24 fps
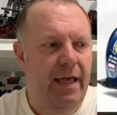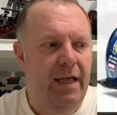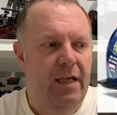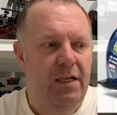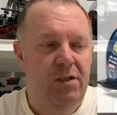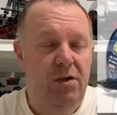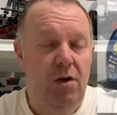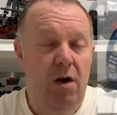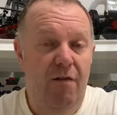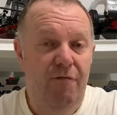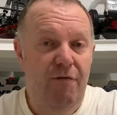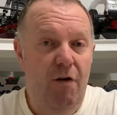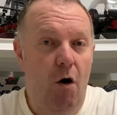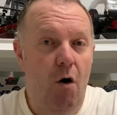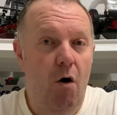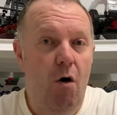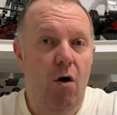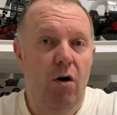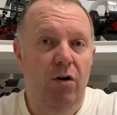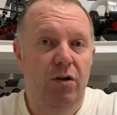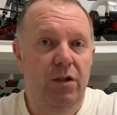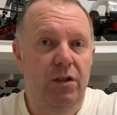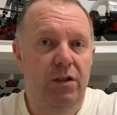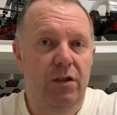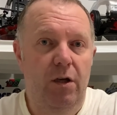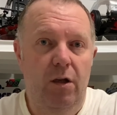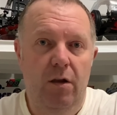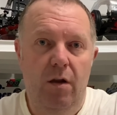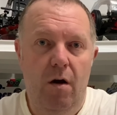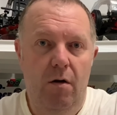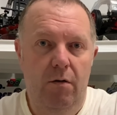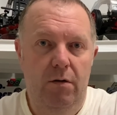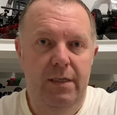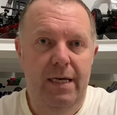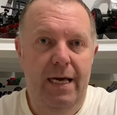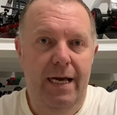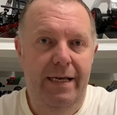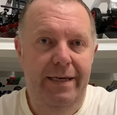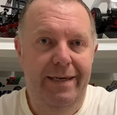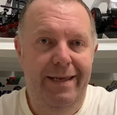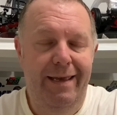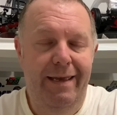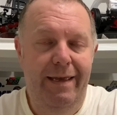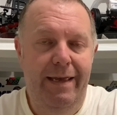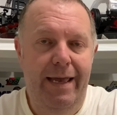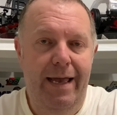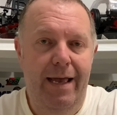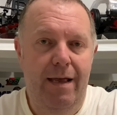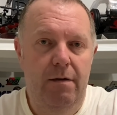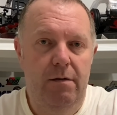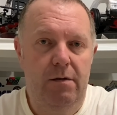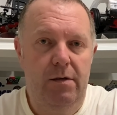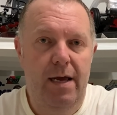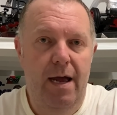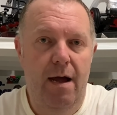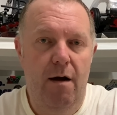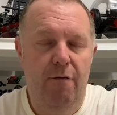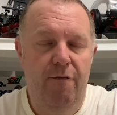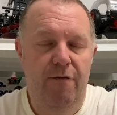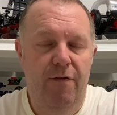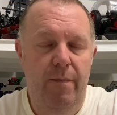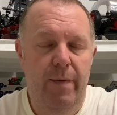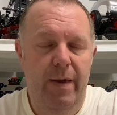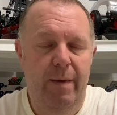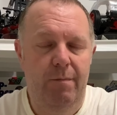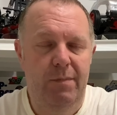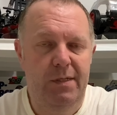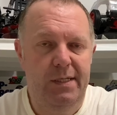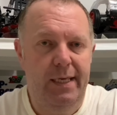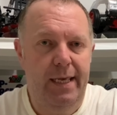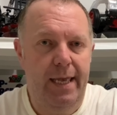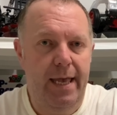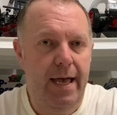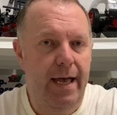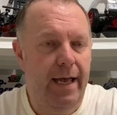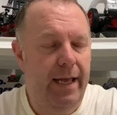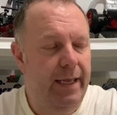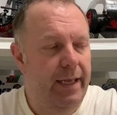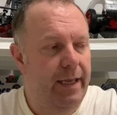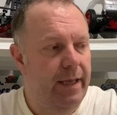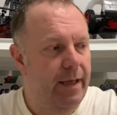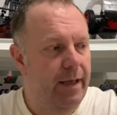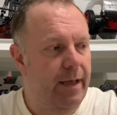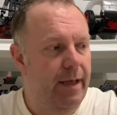So I've ordered the Loctite decals now from MCI,